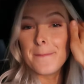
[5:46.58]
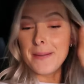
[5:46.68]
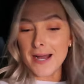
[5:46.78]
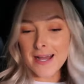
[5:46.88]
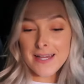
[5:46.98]

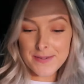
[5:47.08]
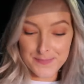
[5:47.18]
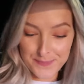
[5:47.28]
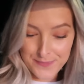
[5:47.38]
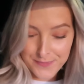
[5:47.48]
but
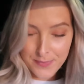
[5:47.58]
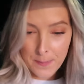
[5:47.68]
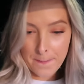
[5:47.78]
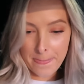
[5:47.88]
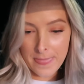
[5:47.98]

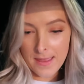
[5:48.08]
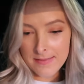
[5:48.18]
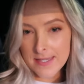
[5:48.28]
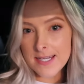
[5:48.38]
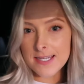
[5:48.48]

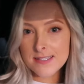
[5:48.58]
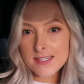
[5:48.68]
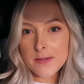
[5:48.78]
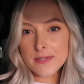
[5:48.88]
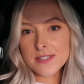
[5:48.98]
that
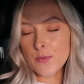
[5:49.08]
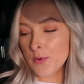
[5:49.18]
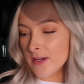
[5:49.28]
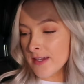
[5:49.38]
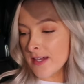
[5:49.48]
ATM isn't
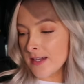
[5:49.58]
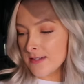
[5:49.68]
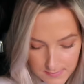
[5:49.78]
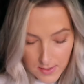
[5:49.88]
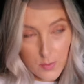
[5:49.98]

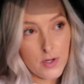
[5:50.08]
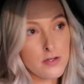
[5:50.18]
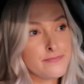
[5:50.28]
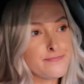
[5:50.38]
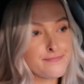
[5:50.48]
working. Oh
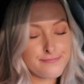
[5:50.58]
well.